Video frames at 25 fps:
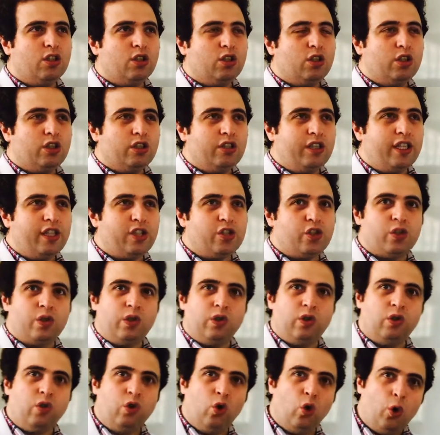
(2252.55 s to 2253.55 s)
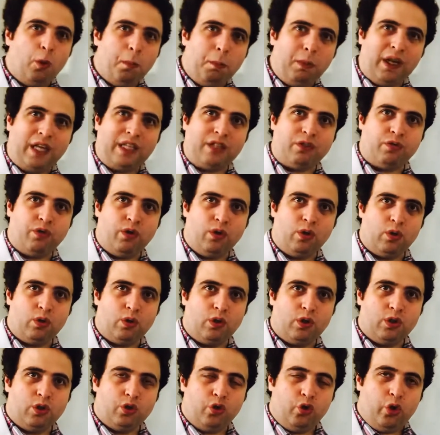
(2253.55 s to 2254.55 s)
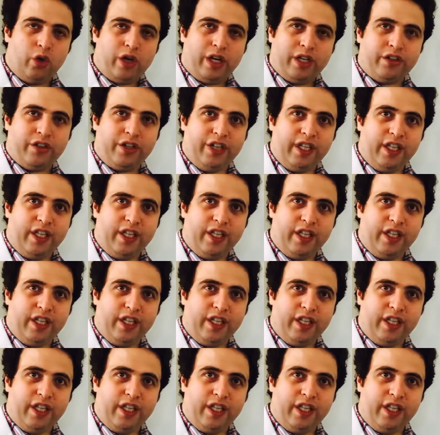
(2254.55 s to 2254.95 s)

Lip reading: there is low blood flow. Do you agree?